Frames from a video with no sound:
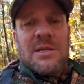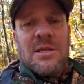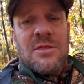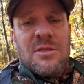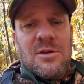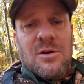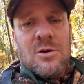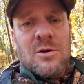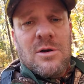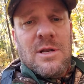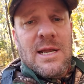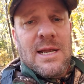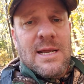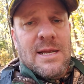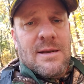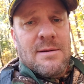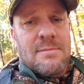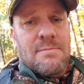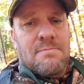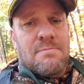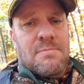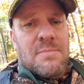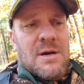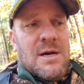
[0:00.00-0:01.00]
a
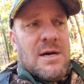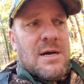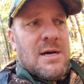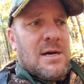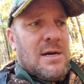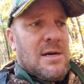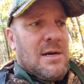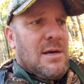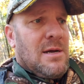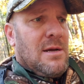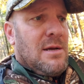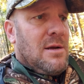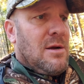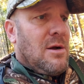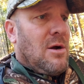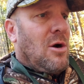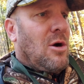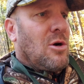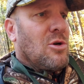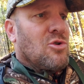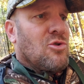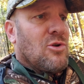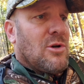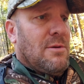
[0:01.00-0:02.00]
Thirdhand
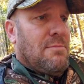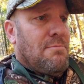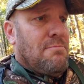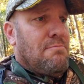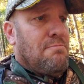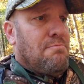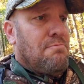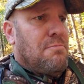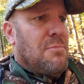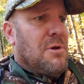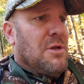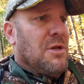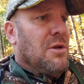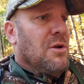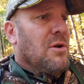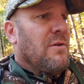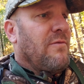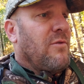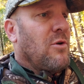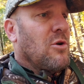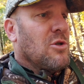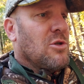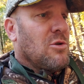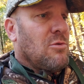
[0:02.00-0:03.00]
Archery
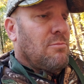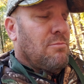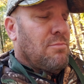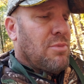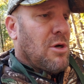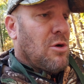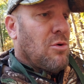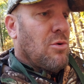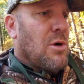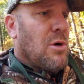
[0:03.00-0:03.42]
universal bow